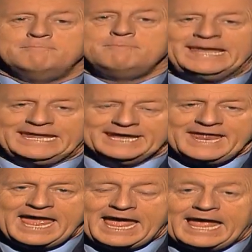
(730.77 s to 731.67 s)

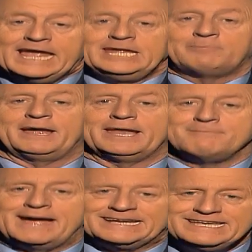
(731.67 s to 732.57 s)
millionaire. You played
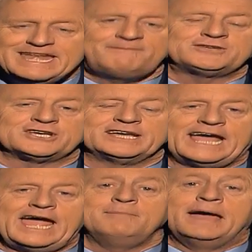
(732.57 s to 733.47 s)
a magnificent
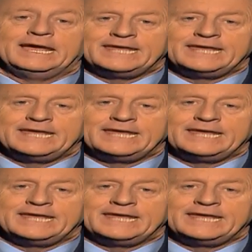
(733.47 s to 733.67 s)
game.